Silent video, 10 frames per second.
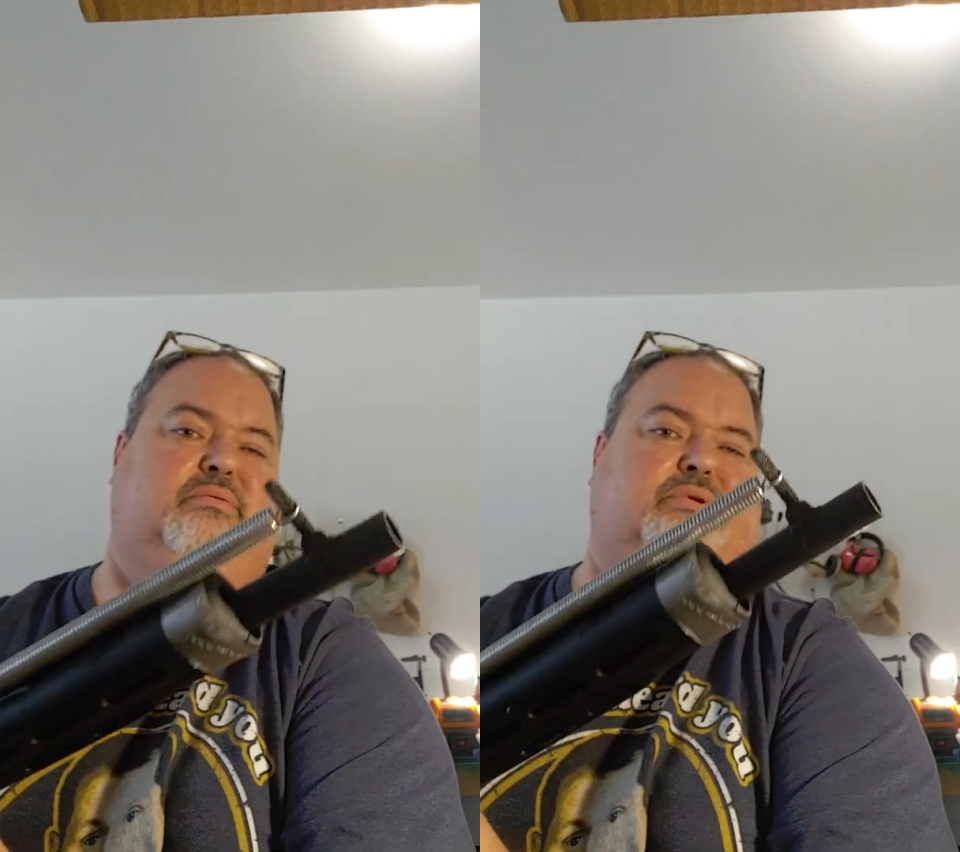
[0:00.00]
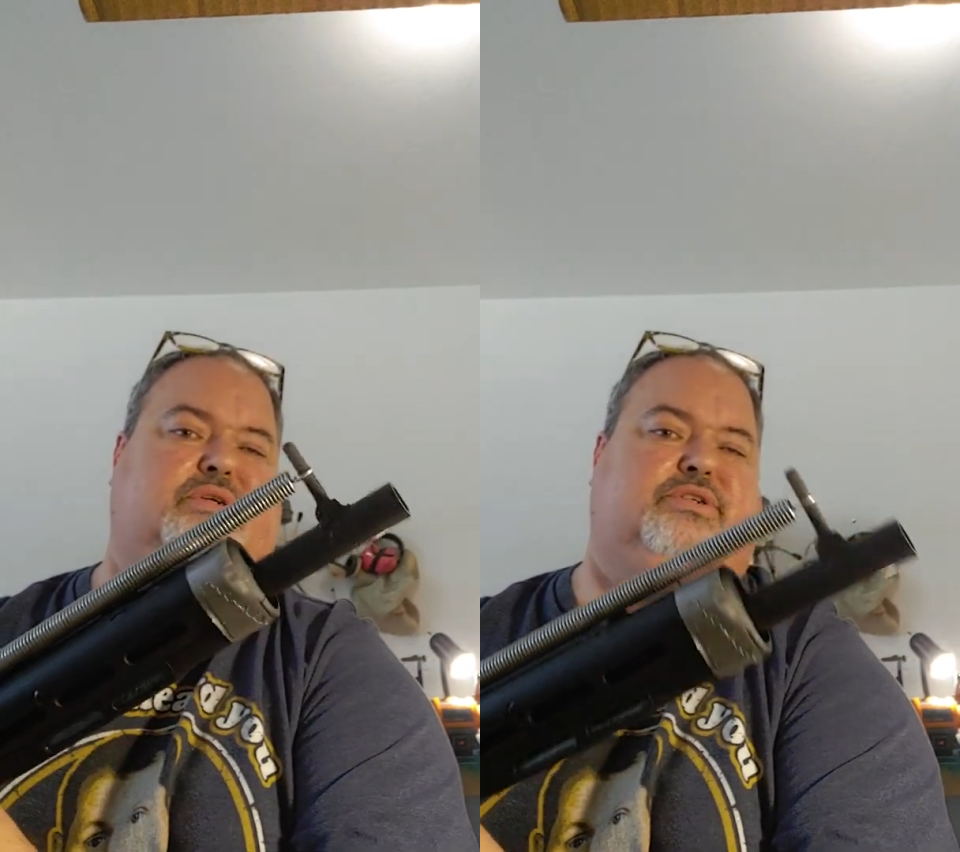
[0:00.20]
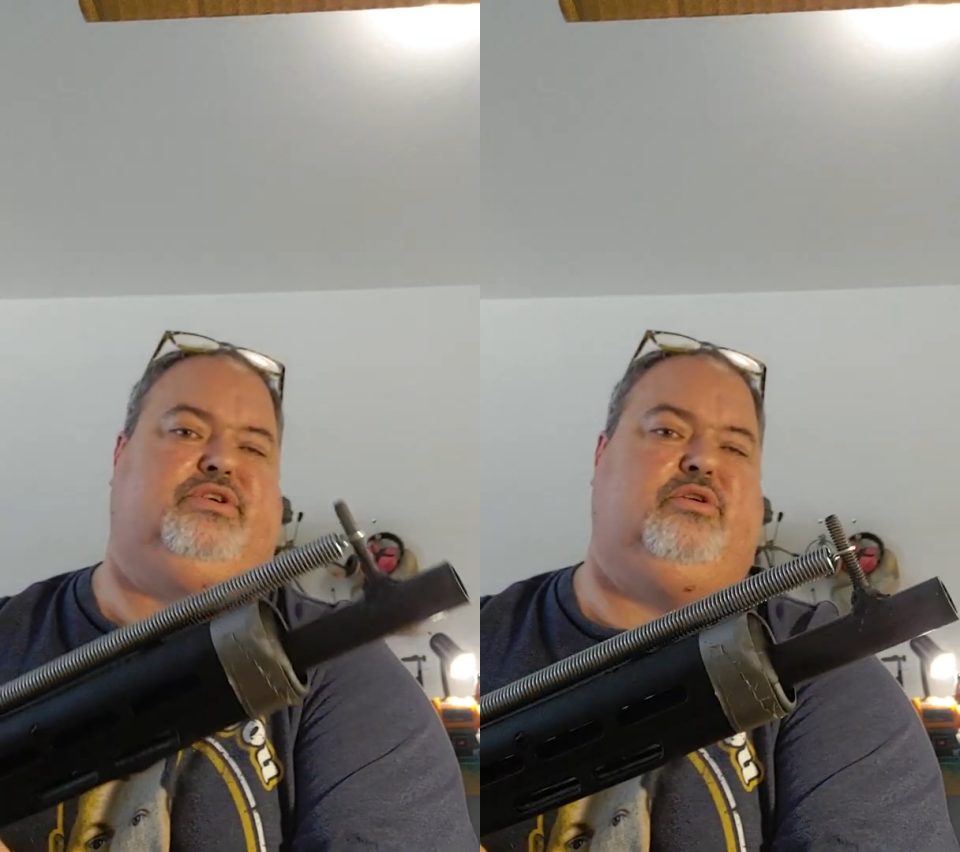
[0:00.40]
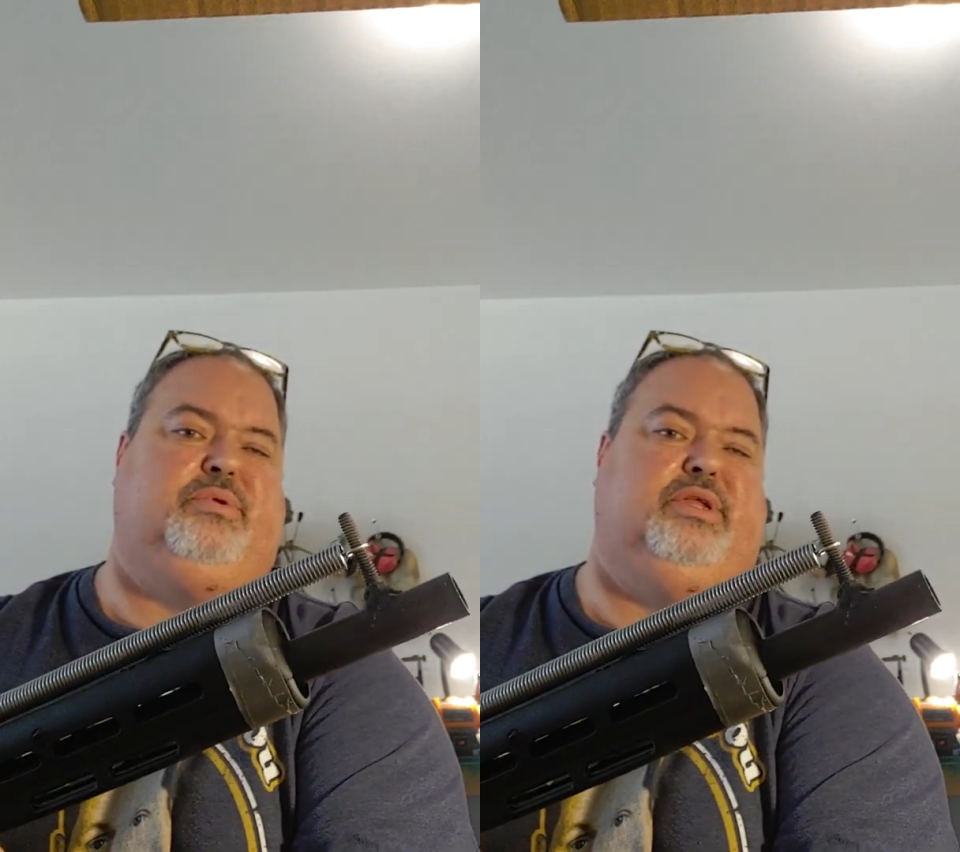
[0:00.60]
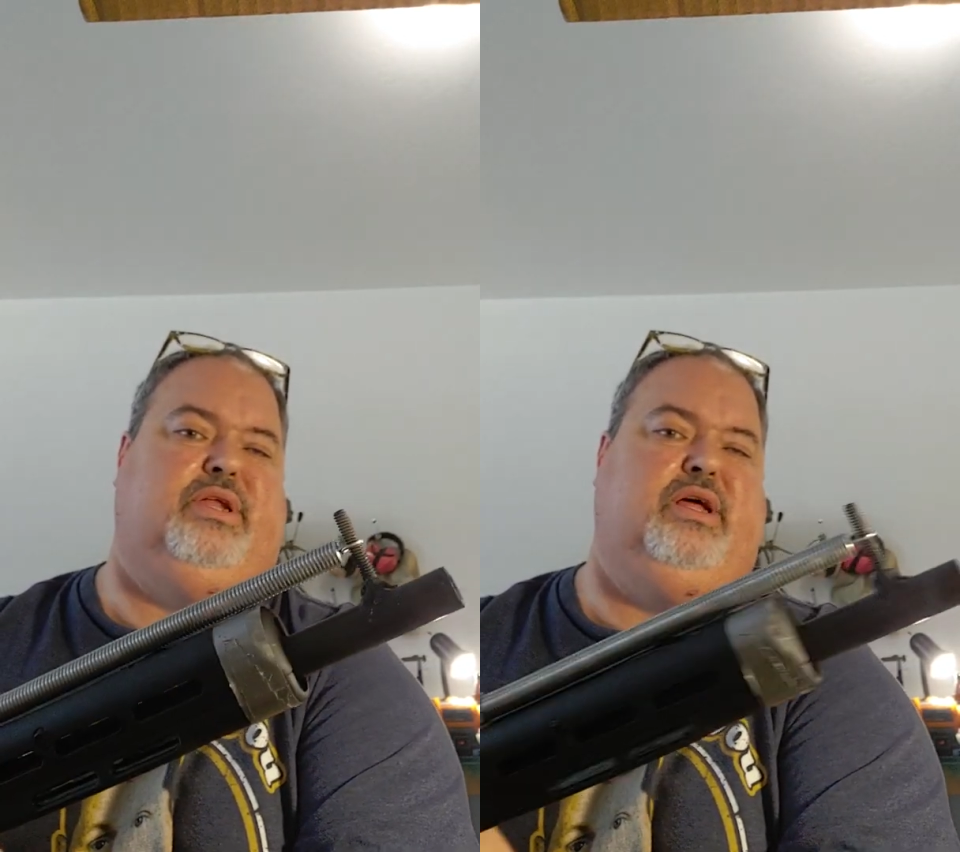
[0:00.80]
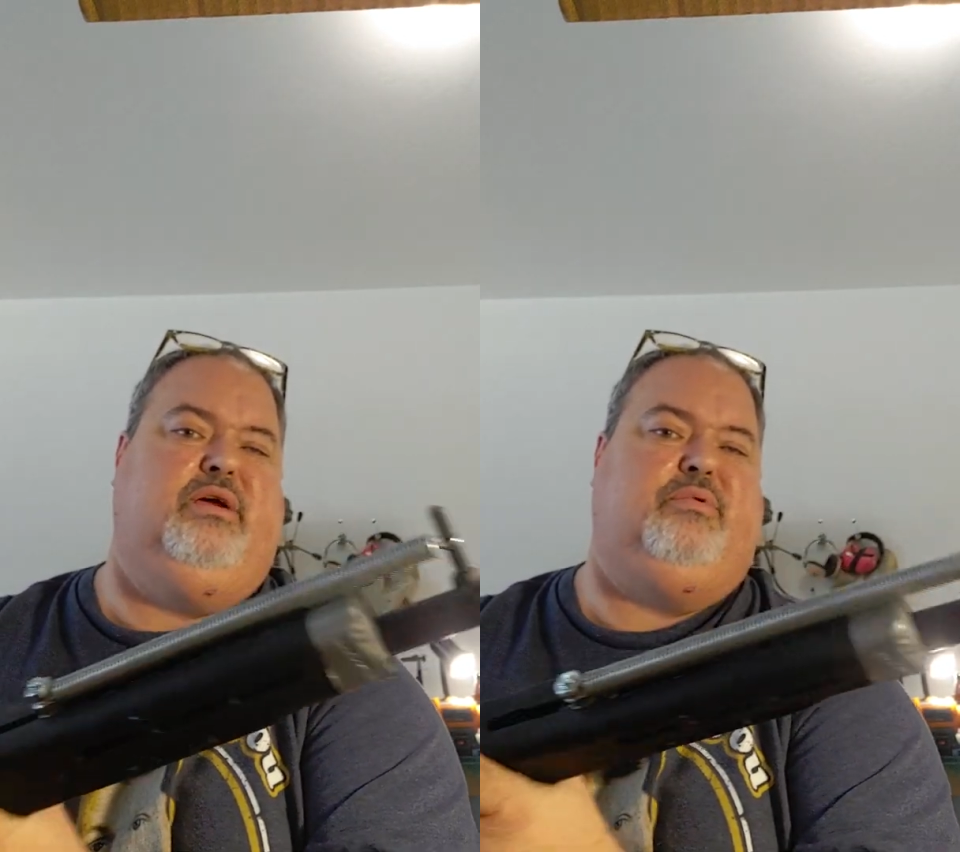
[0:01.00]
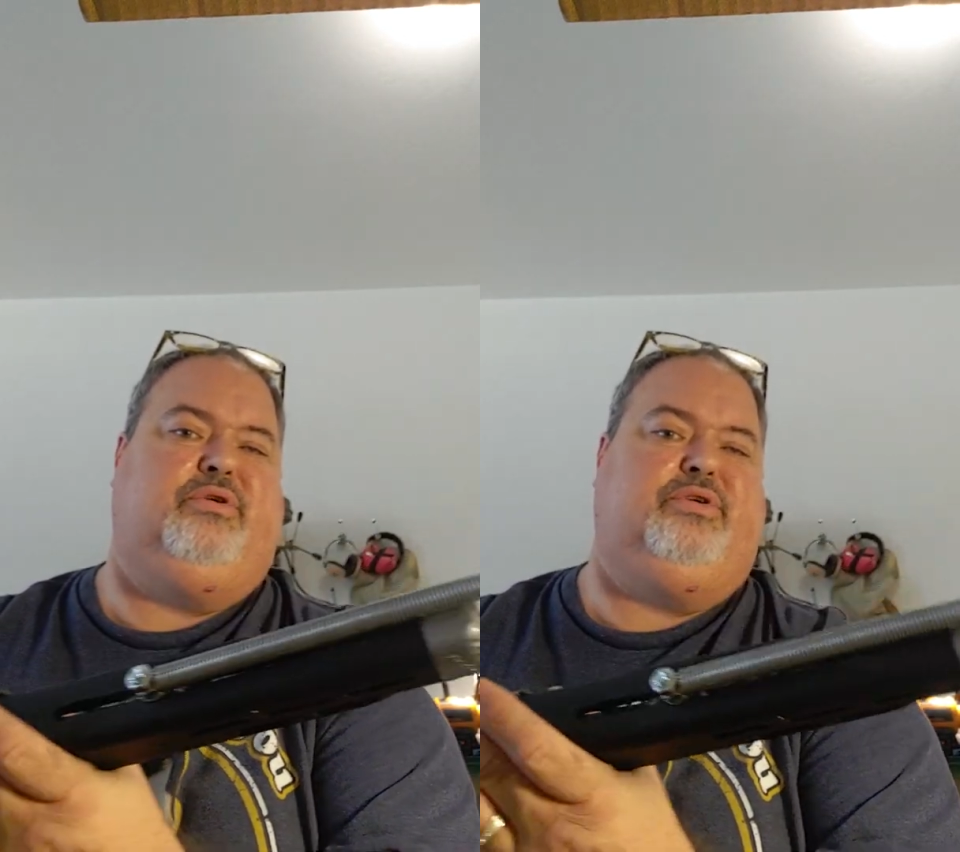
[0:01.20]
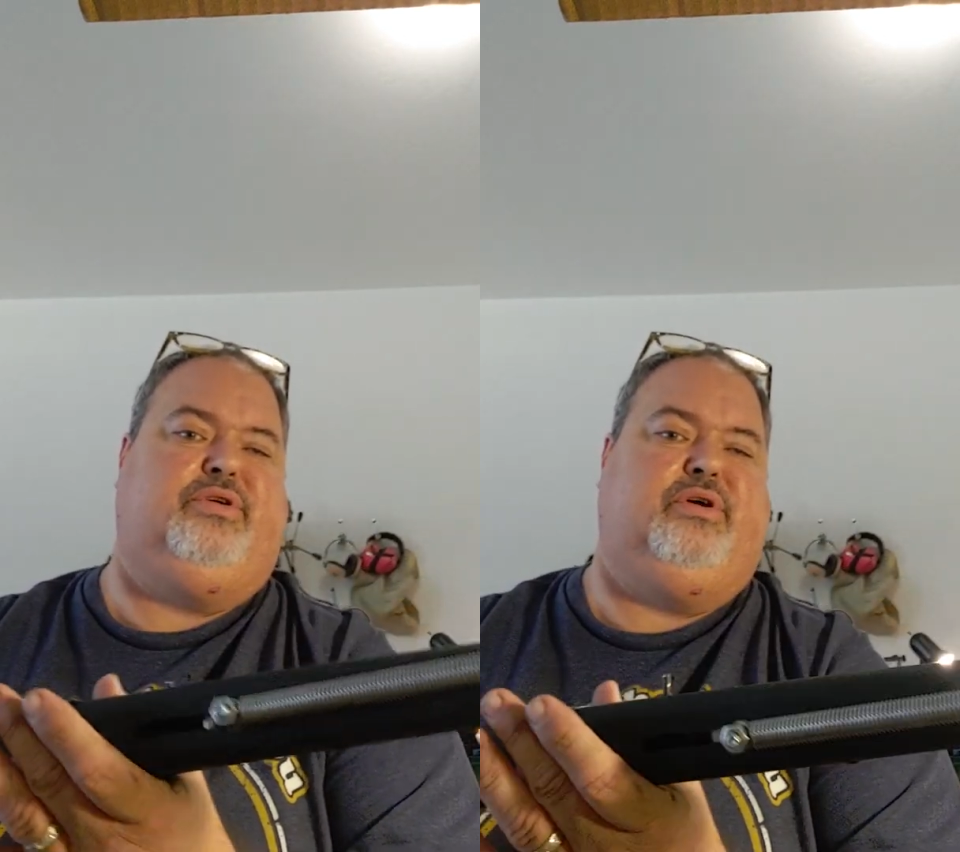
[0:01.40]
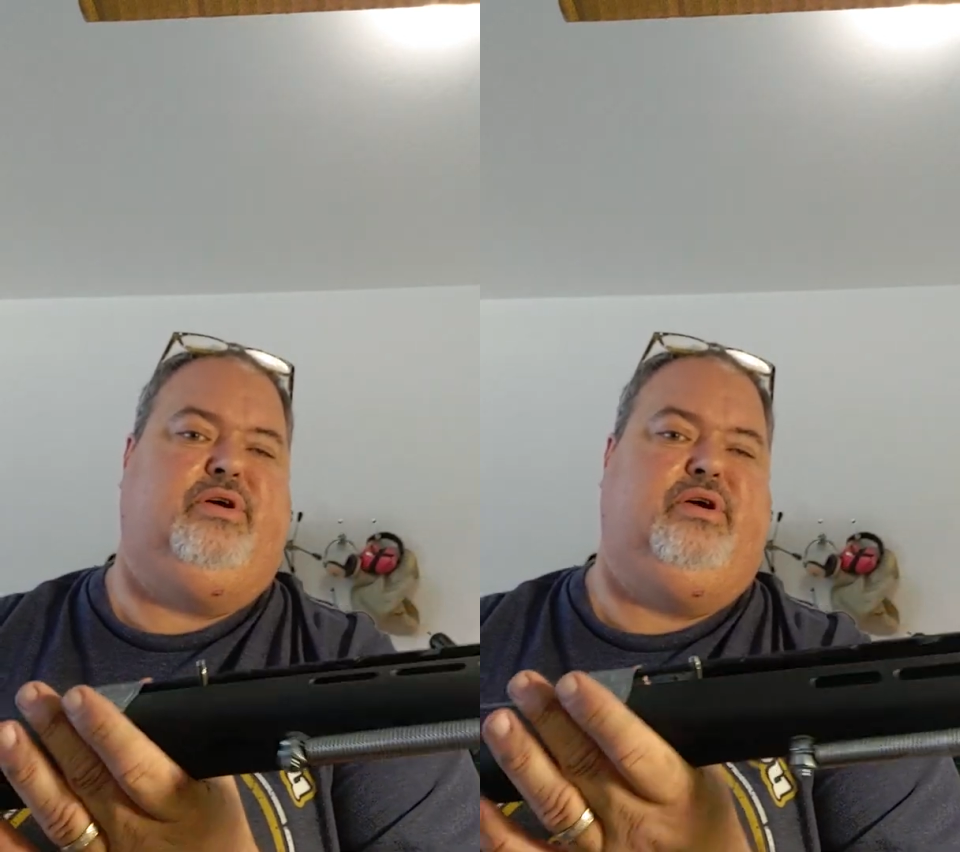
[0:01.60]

disturbing the neighbors.